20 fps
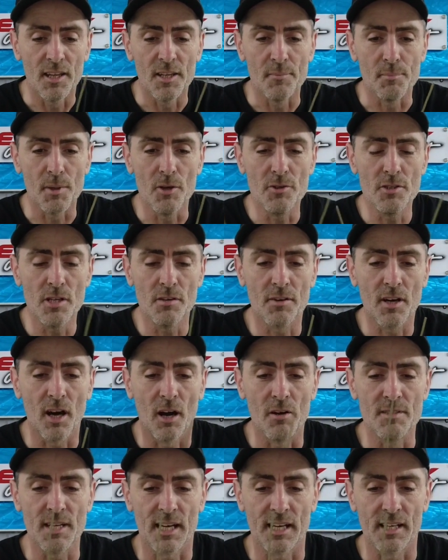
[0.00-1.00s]
And the beauty of
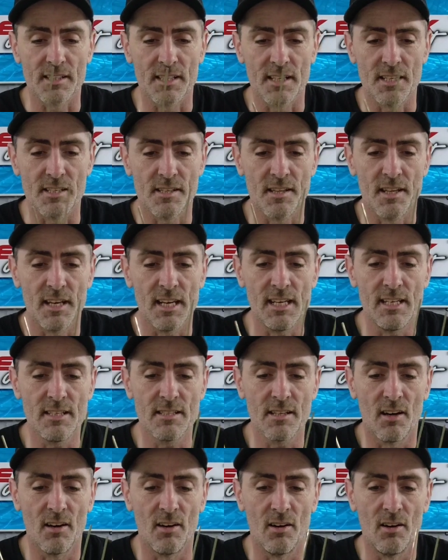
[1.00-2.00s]
coat hangers is
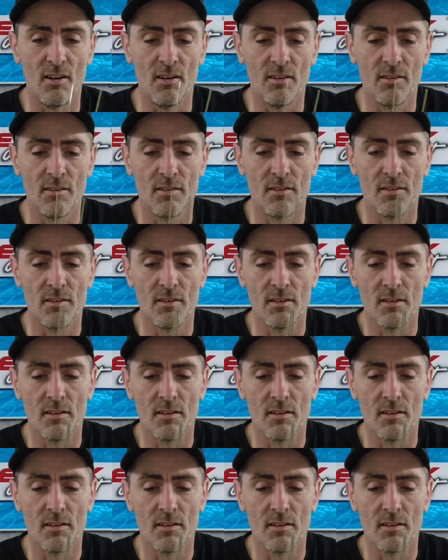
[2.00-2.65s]
these are